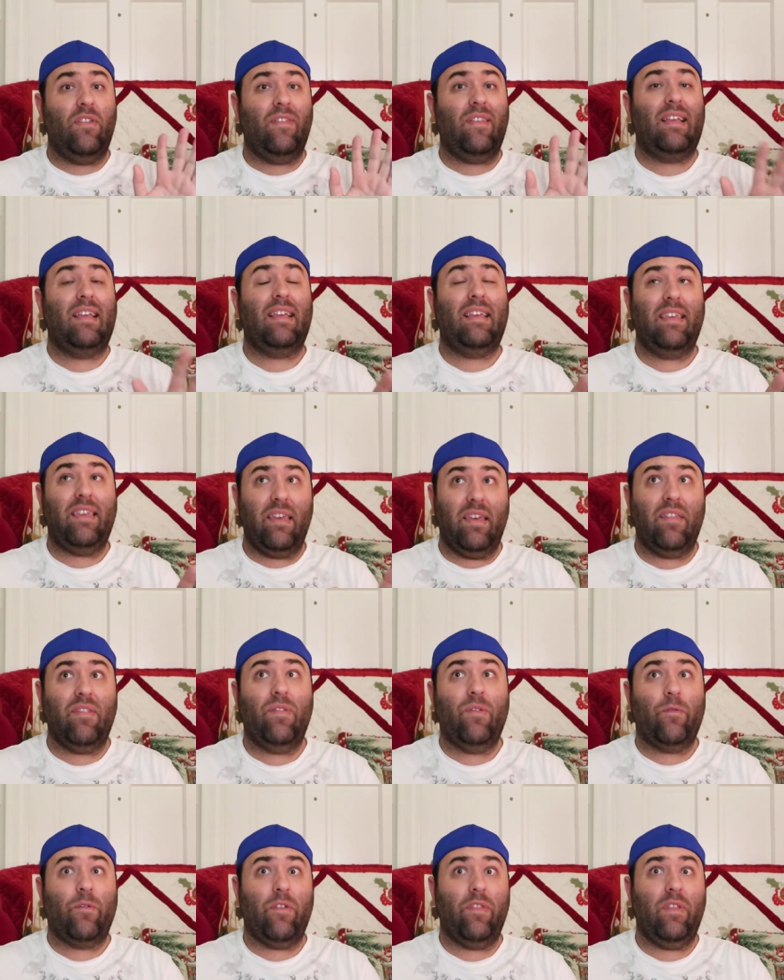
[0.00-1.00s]
using
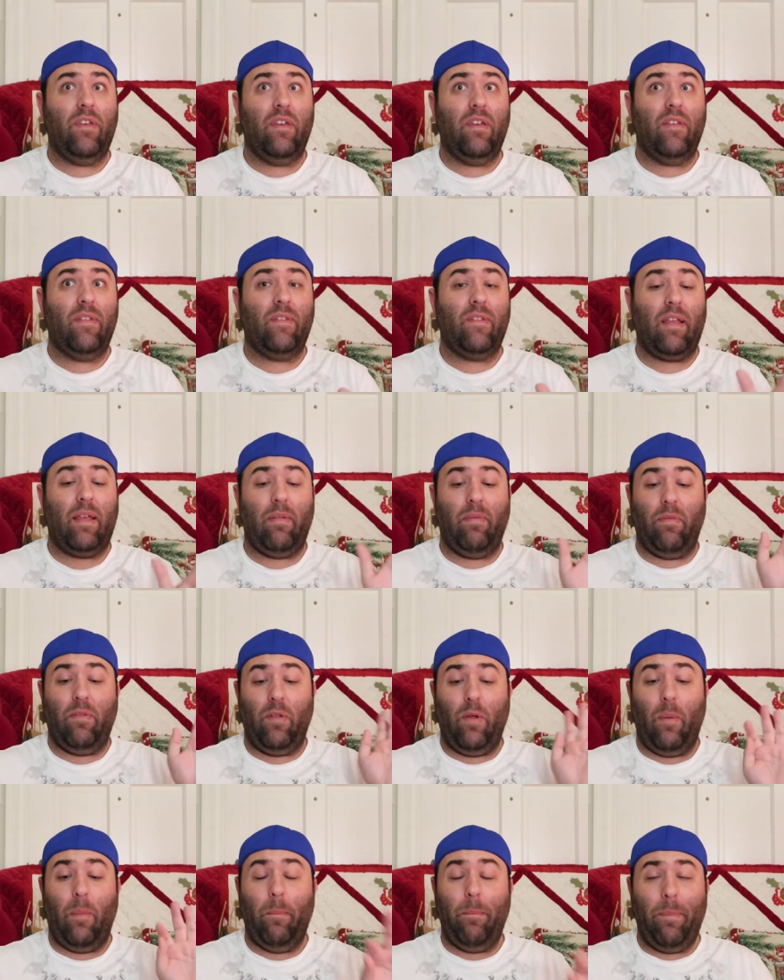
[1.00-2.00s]
kids for this, like
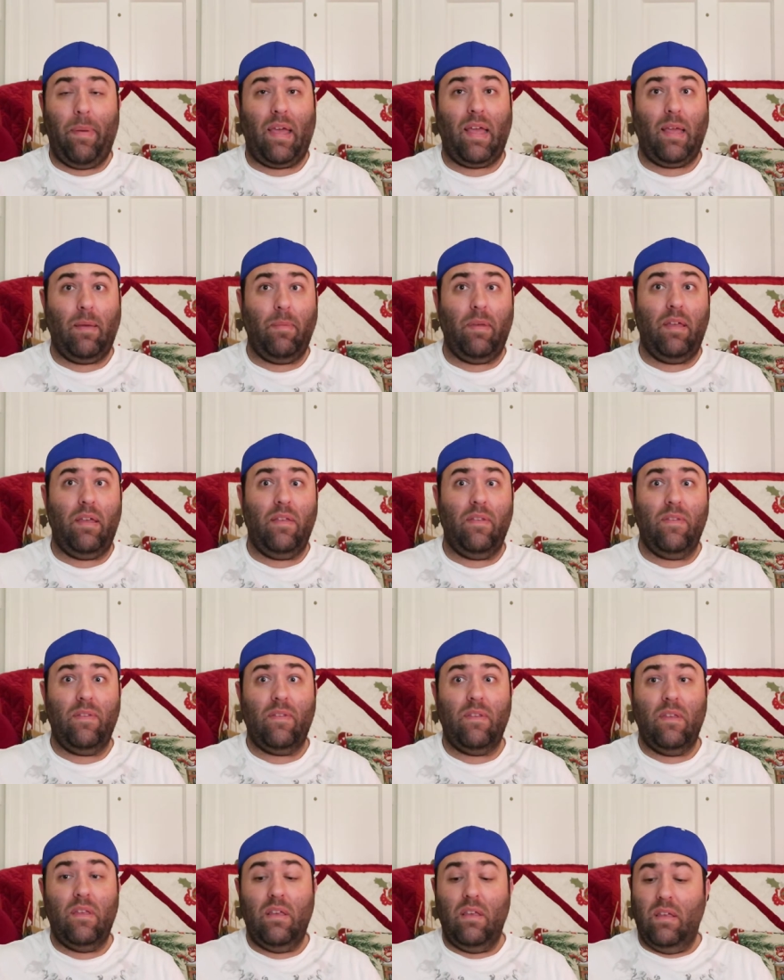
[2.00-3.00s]
little
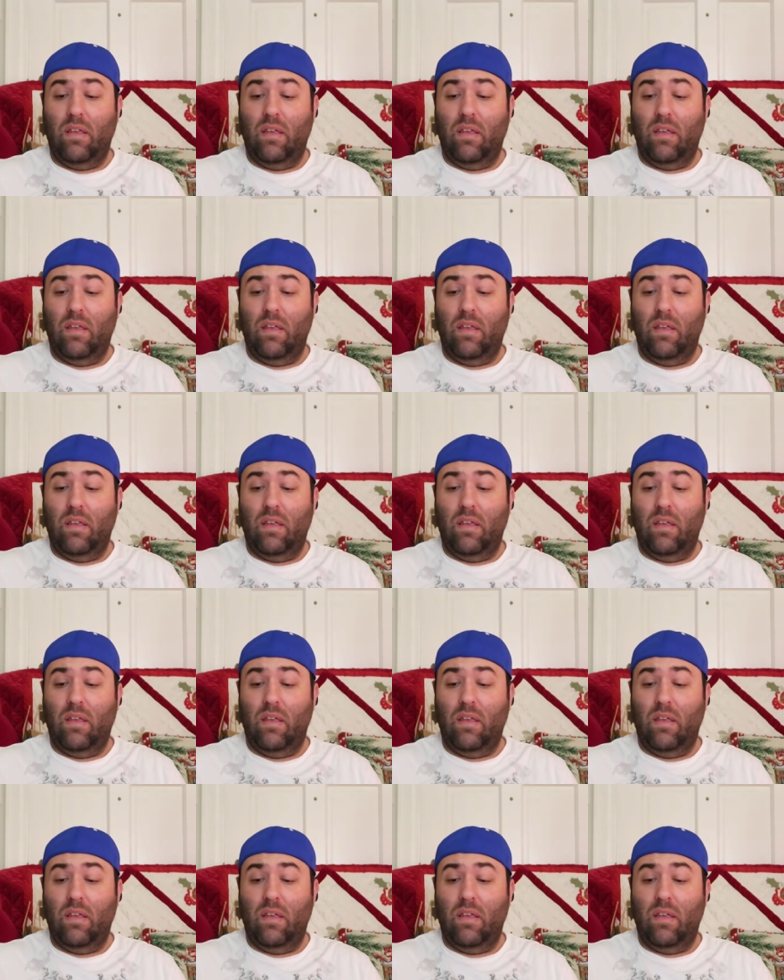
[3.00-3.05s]
babies.